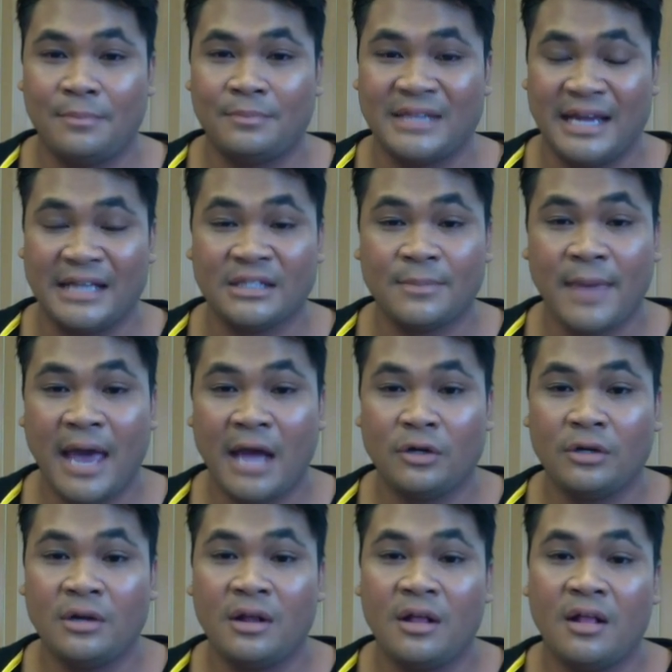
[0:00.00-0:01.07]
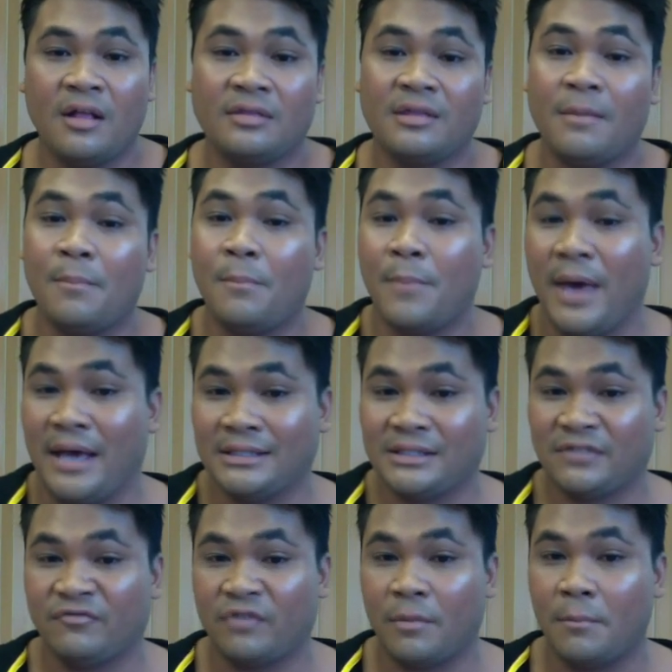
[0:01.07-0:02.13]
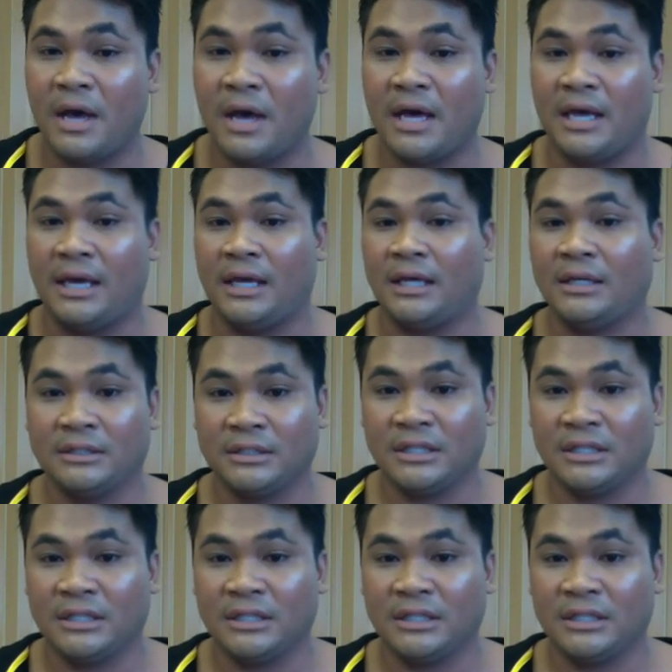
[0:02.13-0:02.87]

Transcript: dance pattern the best from my